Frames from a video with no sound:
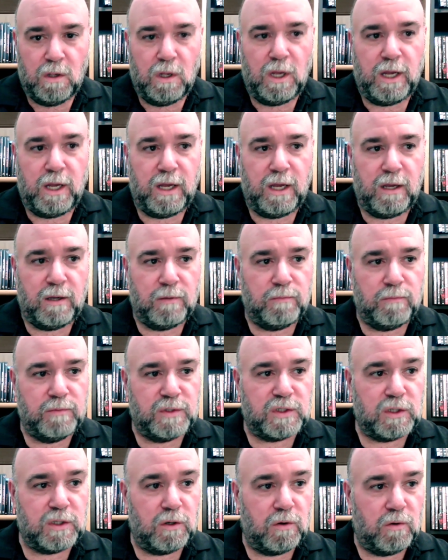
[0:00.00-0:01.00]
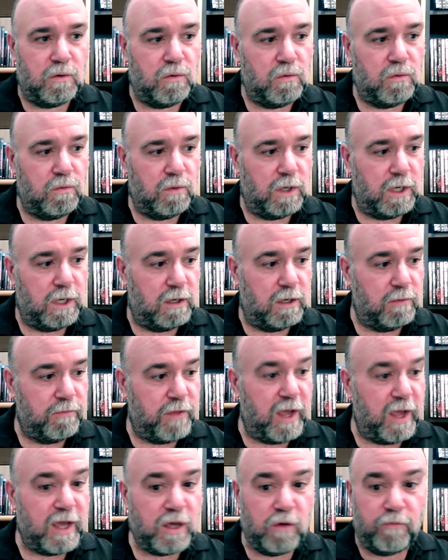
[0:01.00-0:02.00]
So
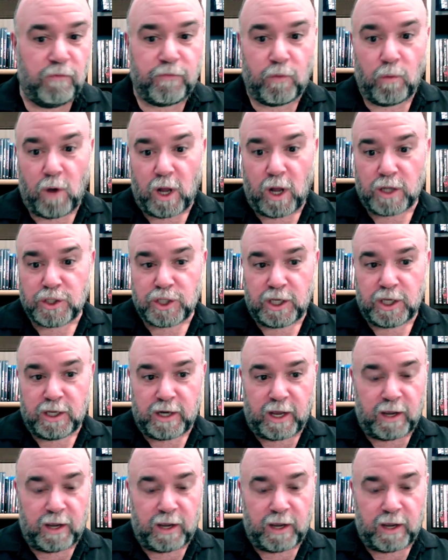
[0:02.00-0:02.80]
thank you for watching it.